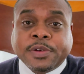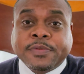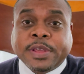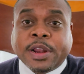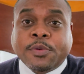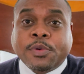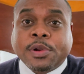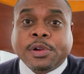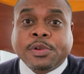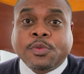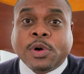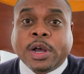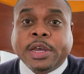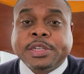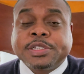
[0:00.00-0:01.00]
that I wanted to
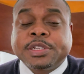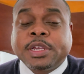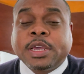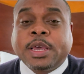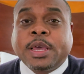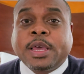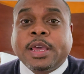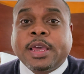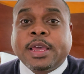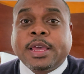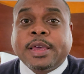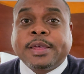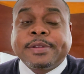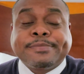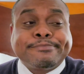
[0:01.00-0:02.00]
watch.
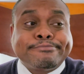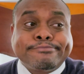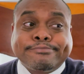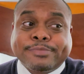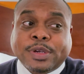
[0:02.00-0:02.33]
And